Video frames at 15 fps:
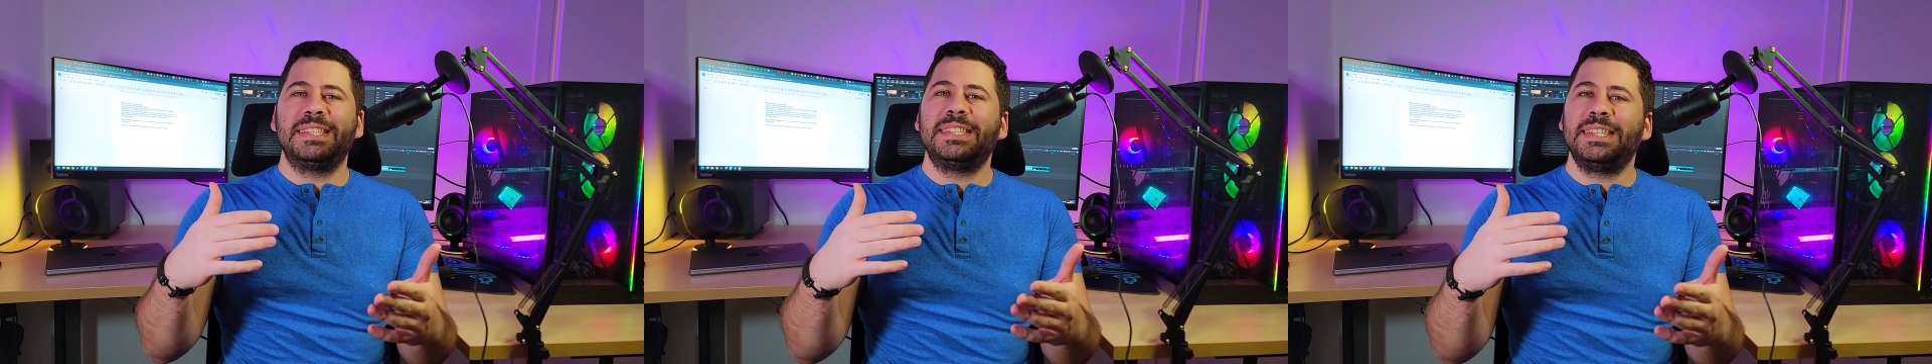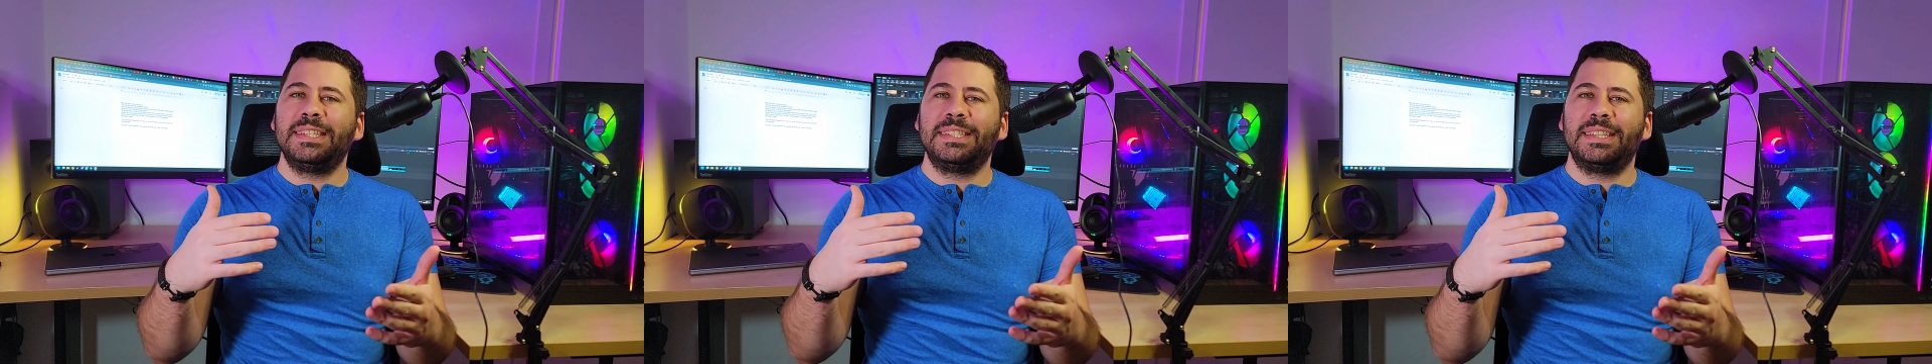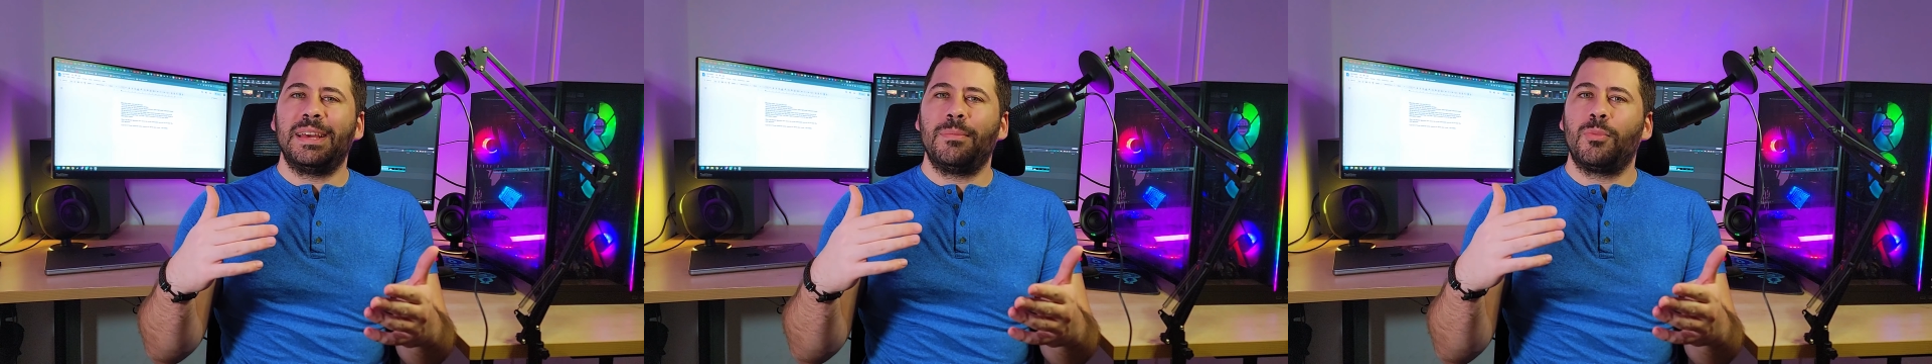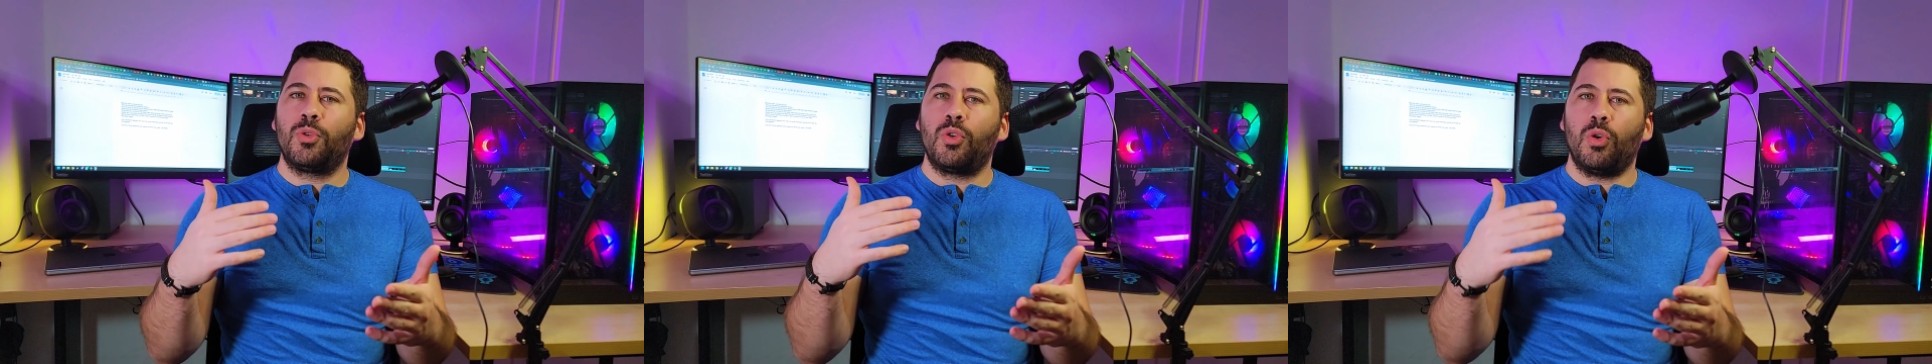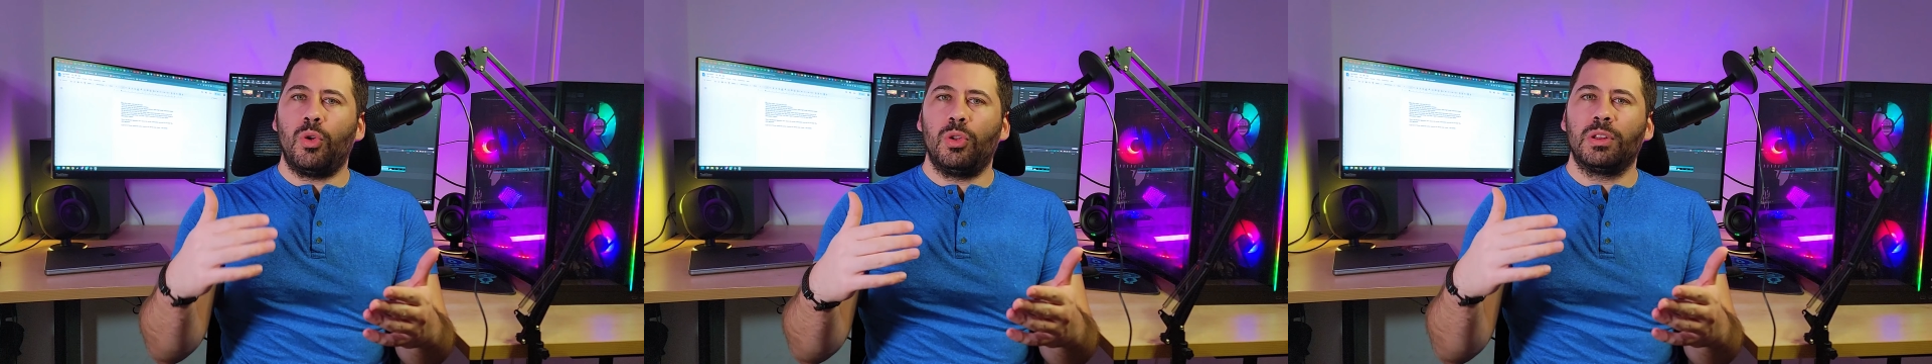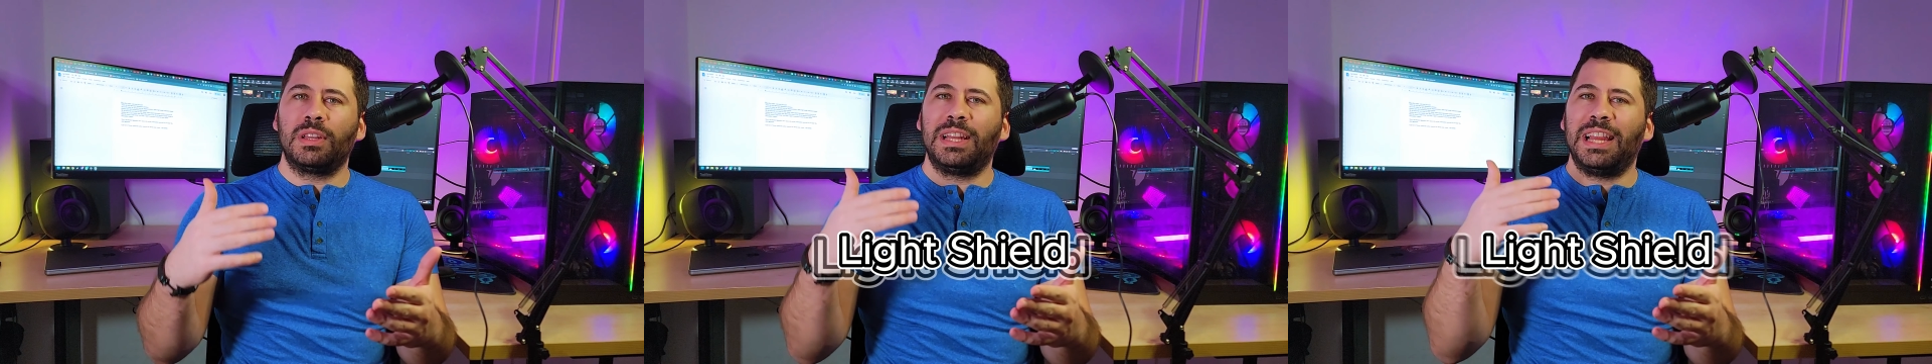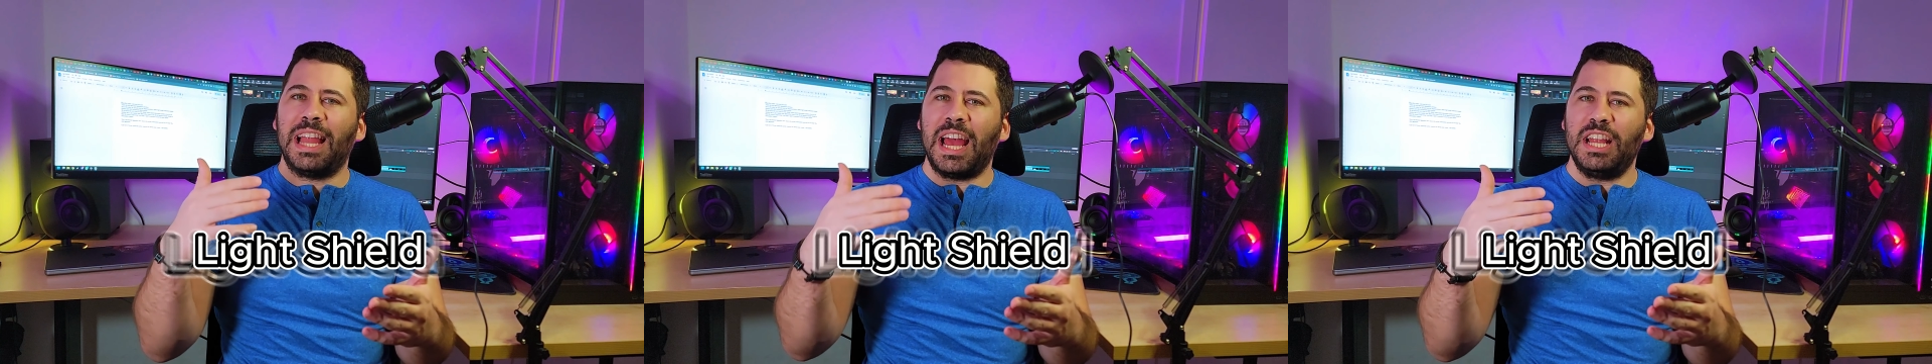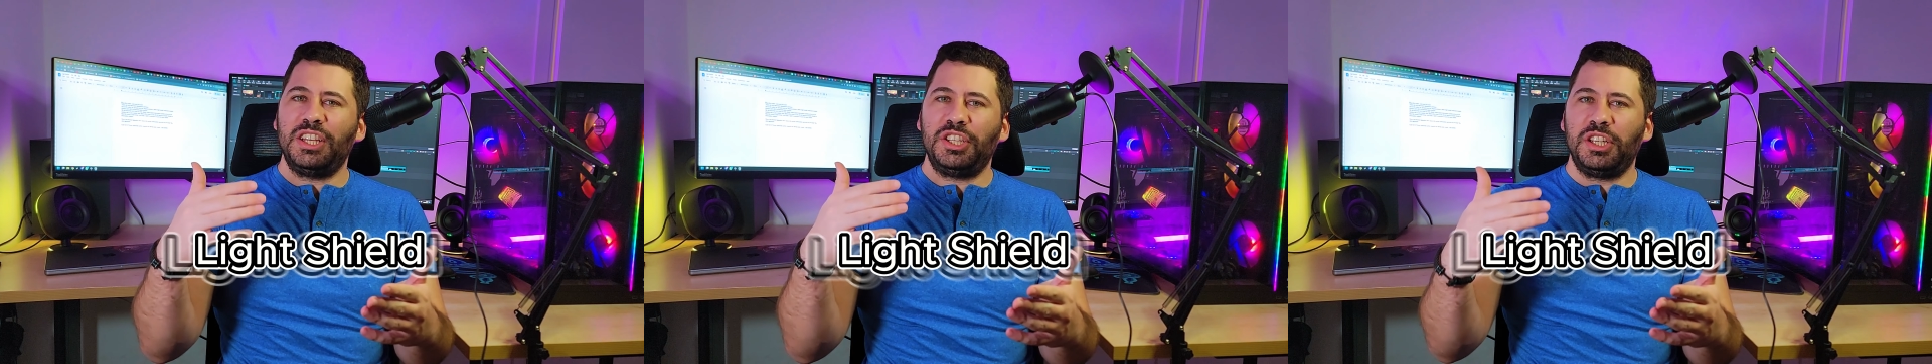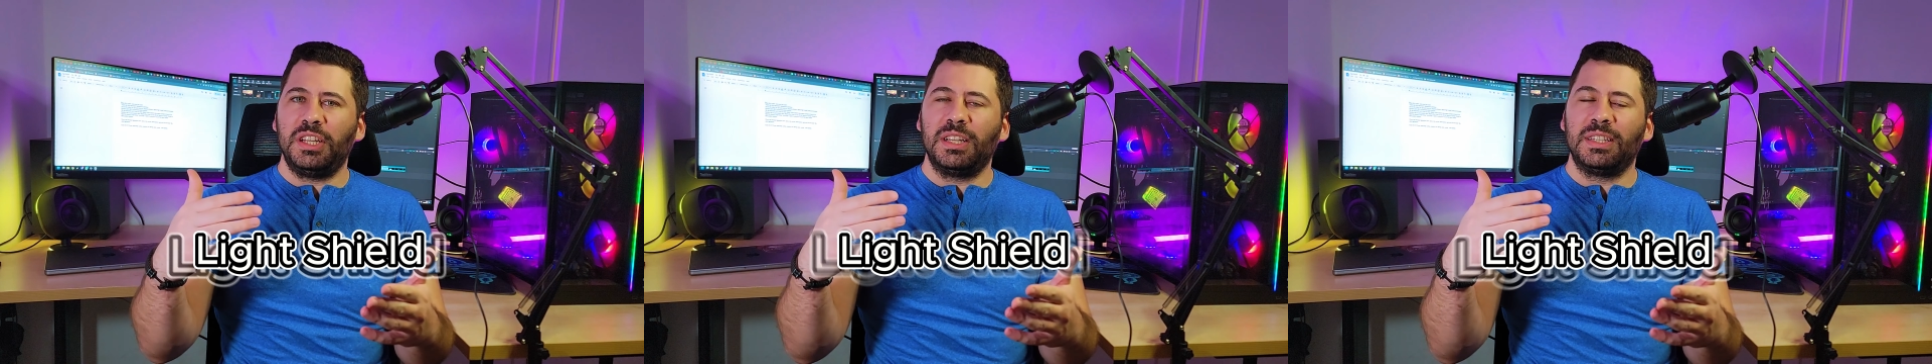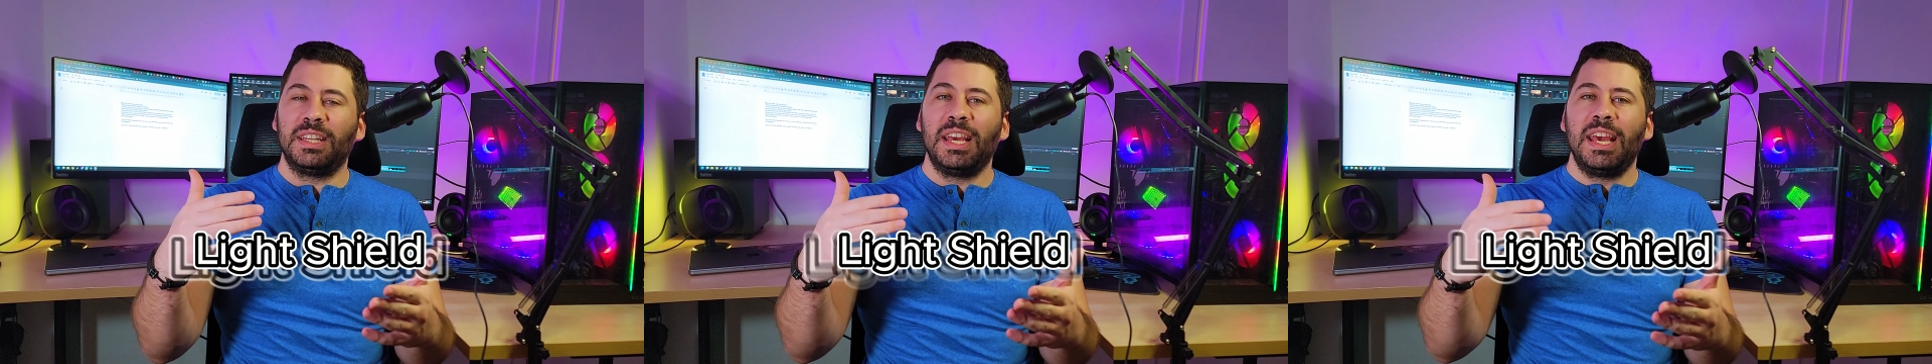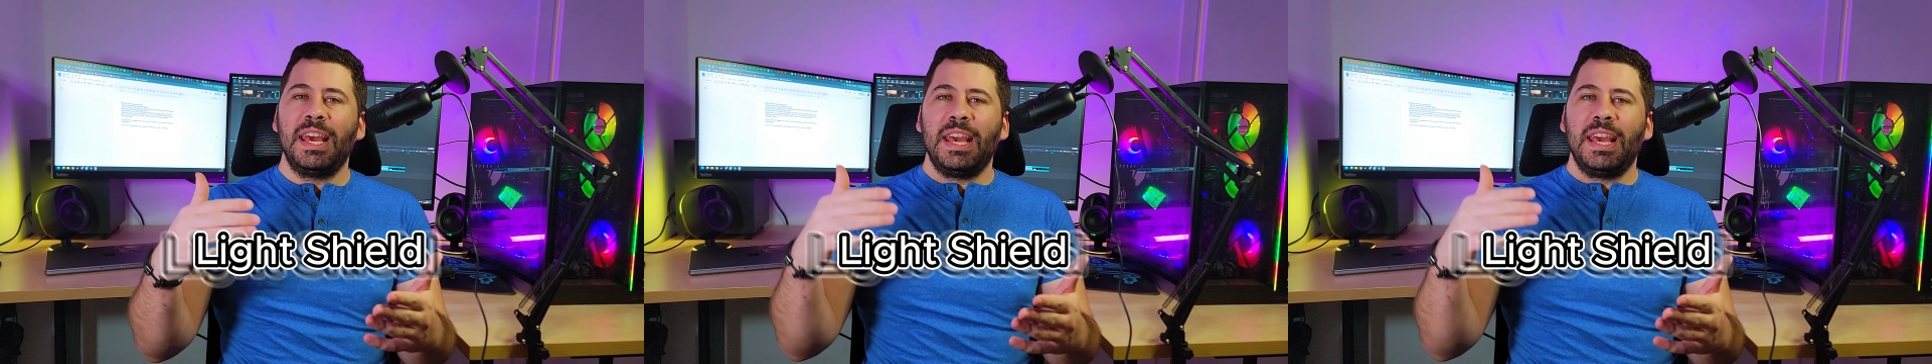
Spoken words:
system called light shield